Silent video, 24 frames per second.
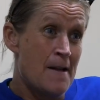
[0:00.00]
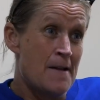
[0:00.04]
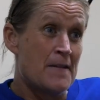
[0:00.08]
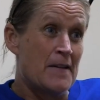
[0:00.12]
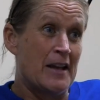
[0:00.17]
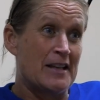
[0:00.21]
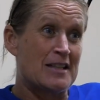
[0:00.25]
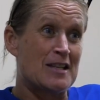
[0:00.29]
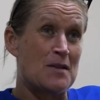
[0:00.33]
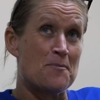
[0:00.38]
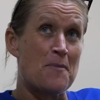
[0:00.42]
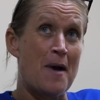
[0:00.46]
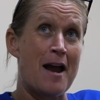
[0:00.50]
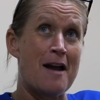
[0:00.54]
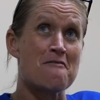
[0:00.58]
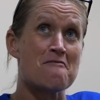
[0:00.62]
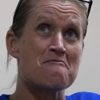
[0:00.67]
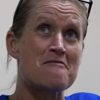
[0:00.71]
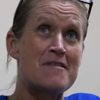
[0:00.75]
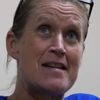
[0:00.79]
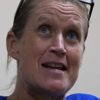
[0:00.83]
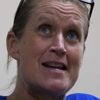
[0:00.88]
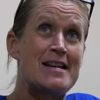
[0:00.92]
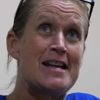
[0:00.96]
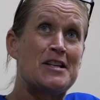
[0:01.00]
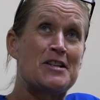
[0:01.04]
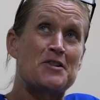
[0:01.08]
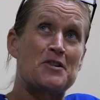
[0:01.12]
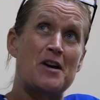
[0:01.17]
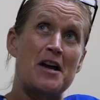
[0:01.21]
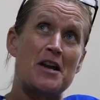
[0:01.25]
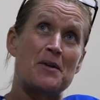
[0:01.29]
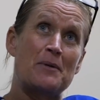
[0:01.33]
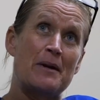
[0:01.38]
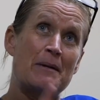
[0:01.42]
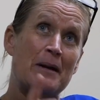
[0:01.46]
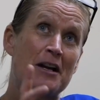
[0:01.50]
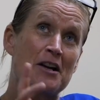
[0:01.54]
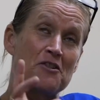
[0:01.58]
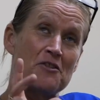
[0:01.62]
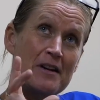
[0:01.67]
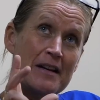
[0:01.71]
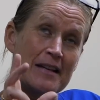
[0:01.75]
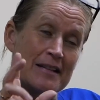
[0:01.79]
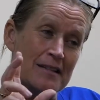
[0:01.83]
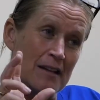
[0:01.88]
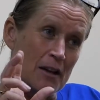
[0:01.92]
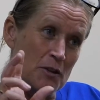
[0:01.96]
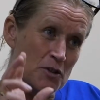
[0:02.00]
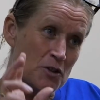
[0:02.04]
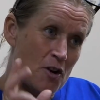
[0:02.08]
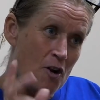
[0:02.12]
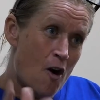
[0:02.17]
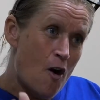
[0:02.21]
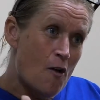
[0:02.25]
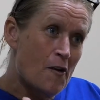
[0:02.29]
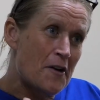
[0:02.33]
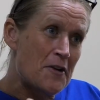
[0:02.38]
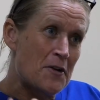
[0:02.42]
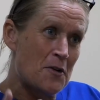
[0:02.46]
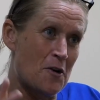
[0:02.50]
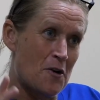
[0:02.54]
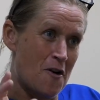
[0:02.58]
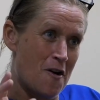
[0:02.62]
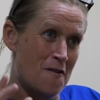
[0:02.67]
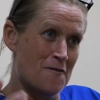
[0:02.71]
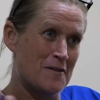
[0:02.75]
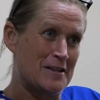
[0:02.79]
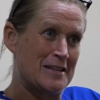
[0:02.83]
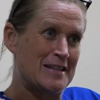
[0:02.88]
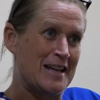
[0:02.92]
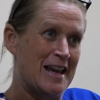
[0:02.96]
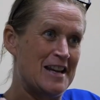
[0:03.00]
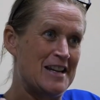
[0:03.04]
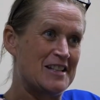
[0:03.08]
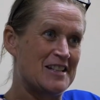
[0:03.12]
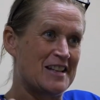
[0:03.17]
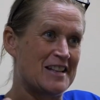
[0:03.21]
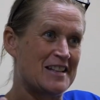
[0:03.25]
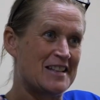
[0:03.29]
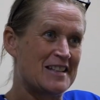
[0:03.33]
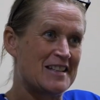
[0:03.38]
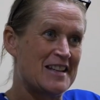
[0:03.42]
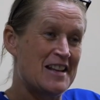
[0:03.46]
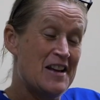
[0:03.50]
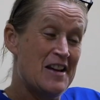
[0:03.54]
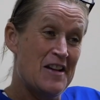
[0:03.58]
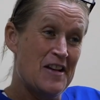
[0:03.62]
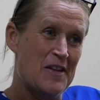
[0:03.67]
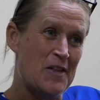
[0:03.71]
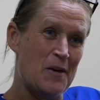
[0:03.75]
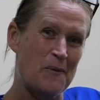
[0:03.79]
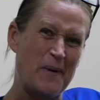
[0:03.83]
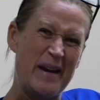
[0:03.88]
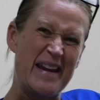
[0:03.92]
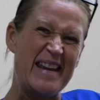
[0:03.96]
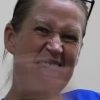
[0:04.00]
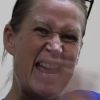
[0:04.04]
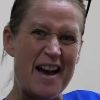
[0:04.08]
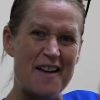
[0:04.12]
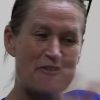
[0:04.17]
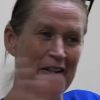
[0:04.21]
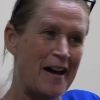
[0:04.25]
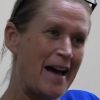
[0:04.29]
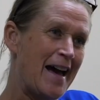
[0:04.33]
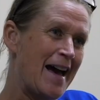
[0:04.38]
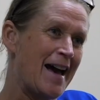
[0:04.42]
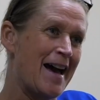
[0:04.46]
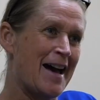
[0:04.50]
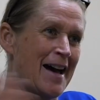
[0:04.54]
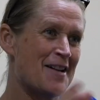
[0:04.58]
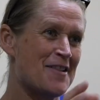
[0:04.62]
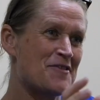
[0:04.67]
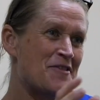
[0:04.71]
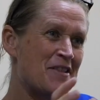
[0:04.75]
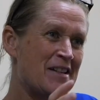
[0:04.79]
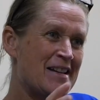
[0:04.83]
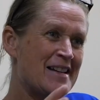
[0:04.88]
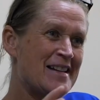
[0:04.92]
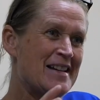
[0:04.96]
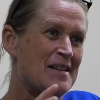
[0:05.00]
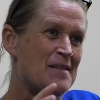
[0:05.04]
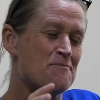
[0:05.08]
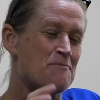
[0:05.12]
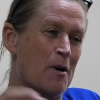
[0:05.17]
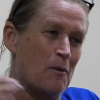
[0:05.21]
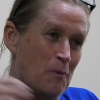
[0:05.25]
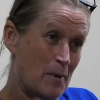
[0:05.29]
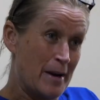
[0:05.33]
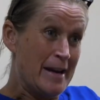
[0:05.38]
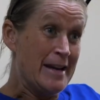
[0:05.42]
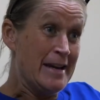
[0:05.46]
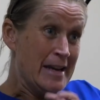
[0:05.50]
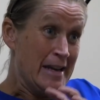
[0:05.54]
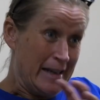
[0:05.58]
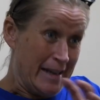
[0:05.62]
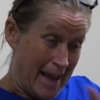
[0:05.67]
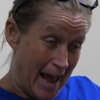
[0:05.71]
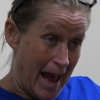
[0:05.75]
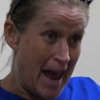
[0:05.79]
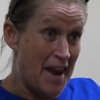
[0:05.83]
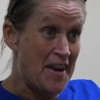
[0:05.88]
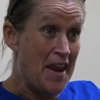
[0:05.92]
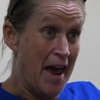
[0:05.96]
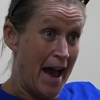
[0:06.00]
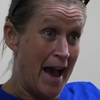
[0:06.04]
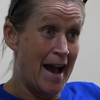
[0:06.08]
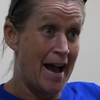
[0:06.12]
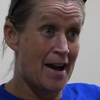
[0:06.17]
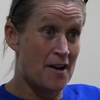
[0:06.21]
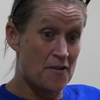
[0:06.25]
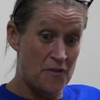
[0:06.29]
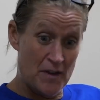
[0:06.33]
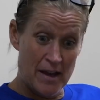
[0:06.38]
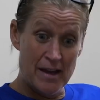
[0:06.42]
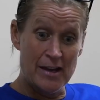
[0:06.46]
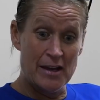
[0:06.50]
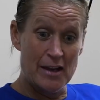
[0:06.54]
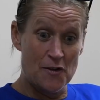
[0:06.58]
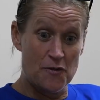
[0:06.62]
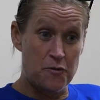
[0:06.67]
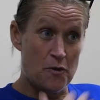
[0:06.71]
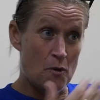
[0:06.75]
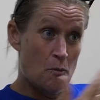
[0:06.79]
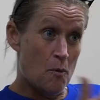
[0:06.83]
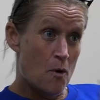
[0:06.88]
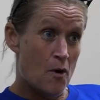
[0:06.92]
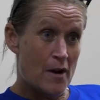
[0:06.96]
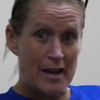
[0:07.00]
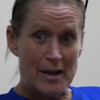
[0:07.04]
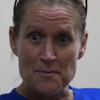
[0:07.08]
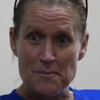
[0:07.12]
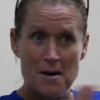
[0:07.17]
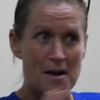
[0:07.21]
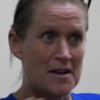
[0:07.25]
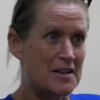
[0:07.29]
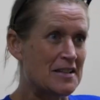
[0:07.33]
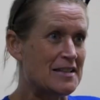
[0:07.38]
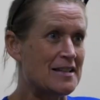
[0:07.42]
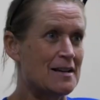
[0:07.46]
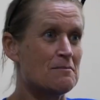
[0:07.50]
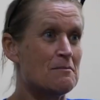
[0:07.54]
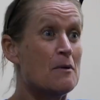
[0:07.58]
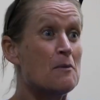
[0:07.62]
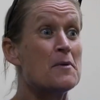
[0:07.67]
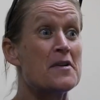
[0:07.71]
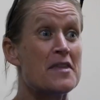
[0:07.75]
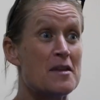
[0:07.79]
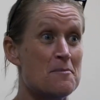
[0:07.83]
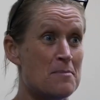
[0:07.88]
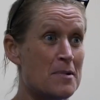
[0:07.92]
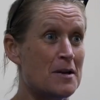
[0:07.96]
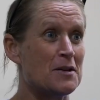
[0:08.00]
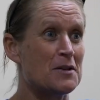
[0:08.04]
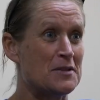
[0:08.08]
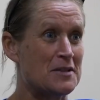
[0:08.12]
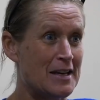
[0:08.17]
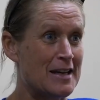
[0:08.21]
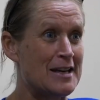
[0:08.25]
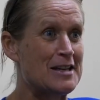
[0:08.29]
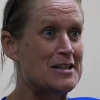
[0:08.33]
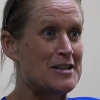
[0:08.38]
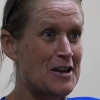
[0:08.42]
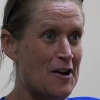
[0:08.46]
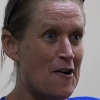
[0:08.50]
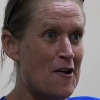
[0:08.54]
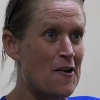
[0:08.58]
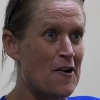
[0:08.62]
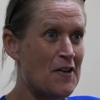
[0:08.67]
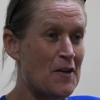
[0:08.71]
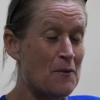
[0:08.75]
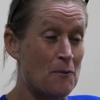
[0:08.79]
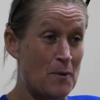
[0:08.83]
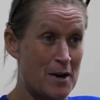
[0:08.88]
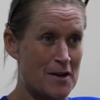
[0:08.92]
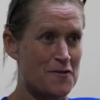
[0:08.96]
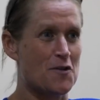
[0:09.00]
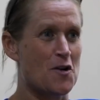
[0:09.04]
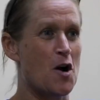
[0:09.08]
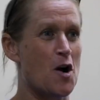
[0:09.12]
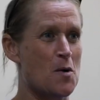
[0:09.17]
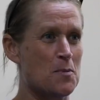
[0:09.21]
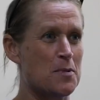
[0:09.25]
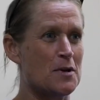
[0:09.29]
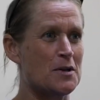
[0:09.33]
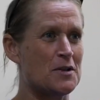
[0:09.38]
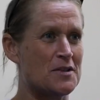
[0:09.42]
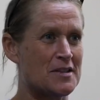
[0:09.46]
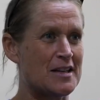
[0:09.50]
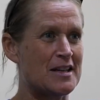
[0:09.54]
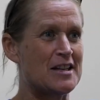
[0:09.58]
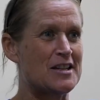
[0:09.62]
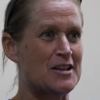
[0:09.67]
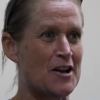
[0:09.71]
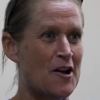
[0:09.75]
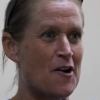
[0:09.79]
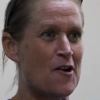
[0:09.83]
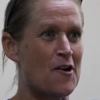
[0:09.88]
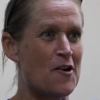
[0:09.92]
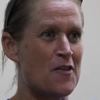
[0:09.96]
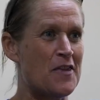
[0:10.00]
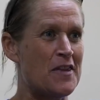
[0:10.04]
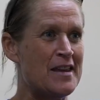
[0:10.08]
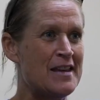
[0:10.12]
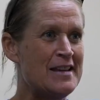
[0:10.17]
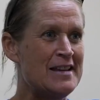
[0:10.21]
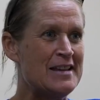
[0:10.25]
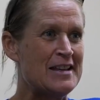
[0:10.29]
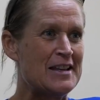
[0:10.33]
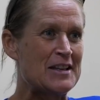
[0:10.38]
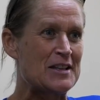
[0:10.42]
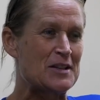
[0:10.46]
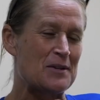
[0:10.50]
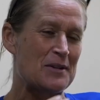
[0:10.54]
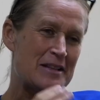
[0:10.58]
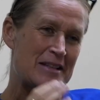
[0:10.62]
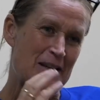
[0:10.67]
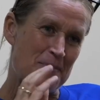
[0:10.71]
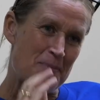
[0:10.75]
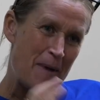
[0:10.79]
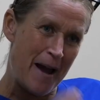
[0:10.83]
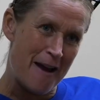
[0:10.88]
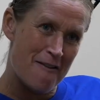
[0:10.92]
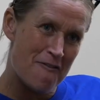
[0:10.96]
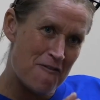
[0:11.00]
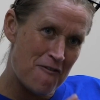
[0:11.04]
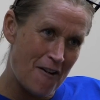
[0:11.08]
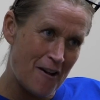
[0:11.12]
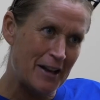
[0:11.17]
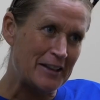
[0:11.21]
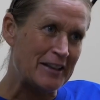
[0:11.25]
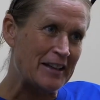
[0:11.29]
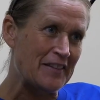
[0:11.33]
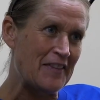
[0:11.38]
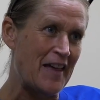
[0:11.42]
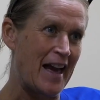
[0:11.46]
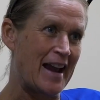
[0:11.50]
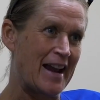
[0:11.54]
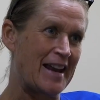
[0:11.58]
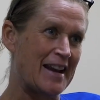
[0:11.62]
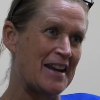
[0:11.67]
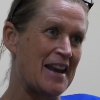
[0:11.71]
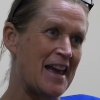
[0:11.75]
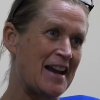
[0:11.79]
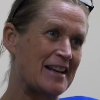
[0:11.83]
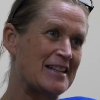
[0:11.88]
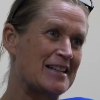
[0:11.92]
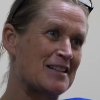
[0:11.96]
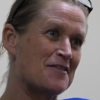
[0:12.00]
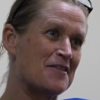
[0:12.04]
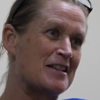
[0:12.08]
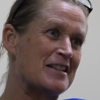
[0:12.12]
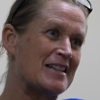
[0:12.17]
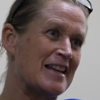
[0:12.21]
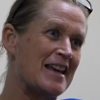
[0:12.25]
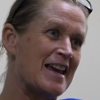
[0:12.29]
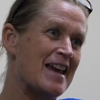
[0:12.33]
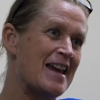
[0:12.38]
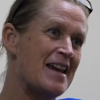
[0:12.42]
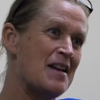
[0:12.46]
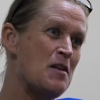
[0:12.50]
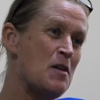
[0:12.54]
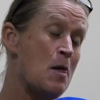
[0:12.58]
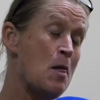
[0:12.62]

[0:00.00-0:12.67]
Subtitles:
It's about really trying to increase those corridor conversations that we never have, but we can have if we're walking past someone with a blue t-shirt on and we've got a blue t-shirt on. So it's about finding that connectivity.